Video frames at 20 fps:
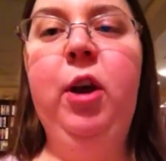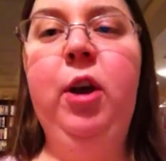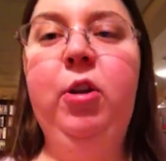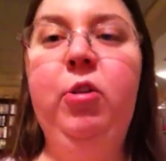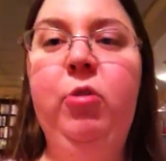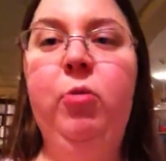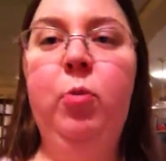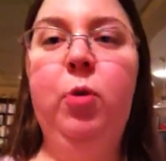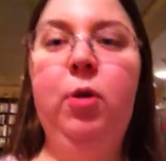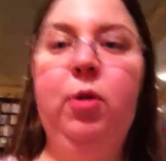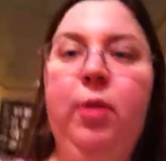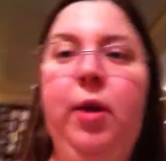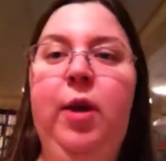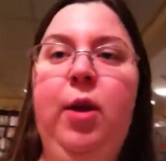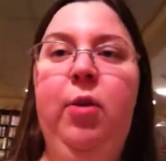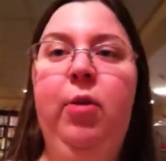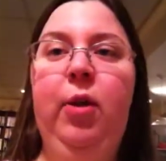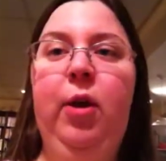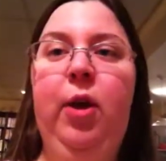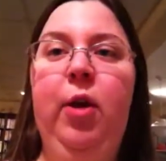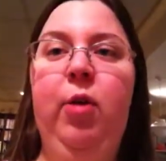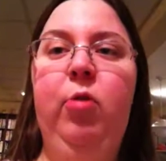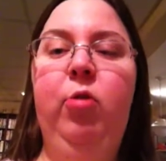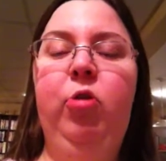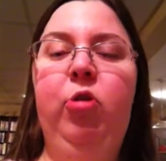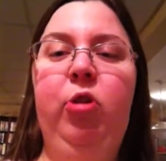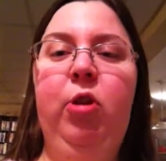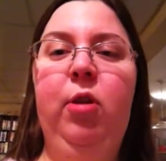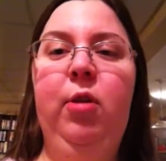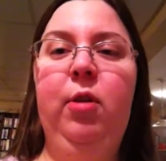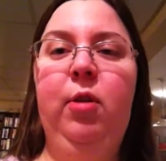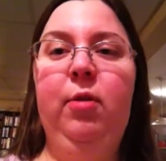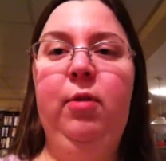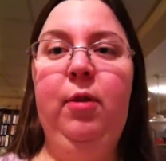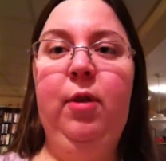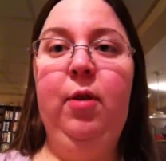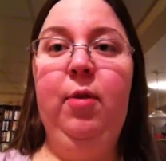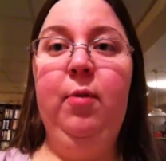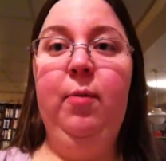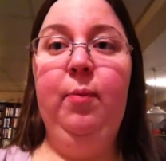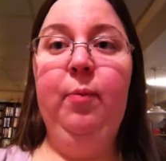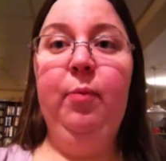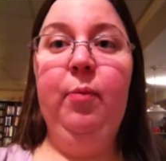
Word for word: I just want to lay on the couch and that's it.